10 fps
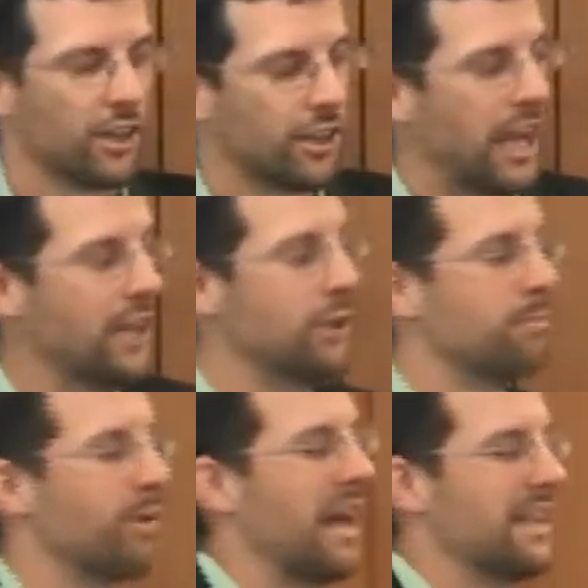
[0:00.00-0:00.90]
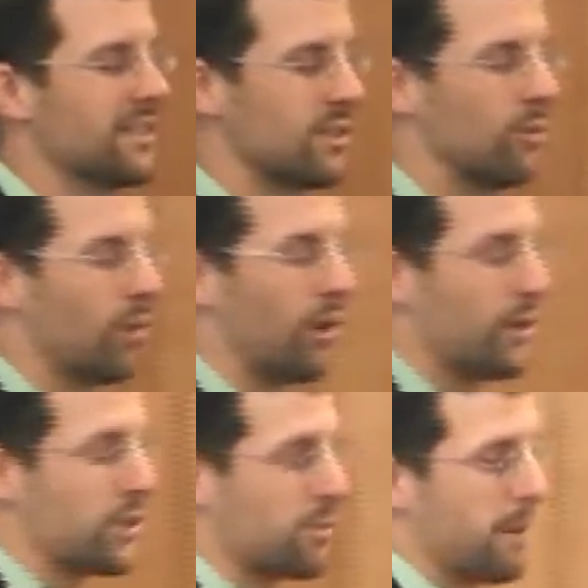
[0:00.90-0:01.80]
Can you bless the world
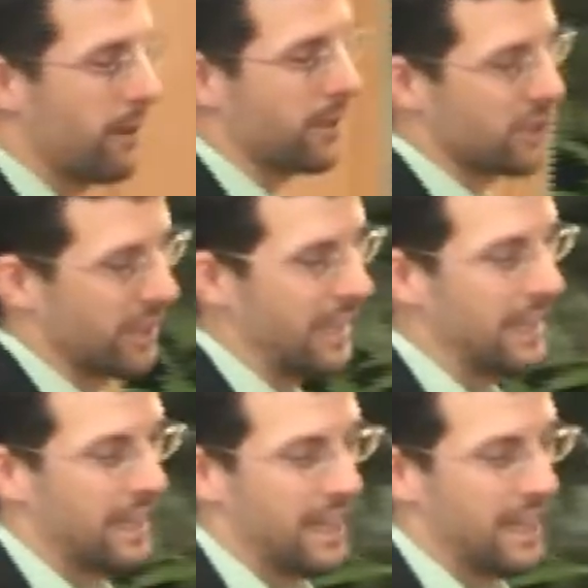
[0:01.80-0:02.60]
spiritually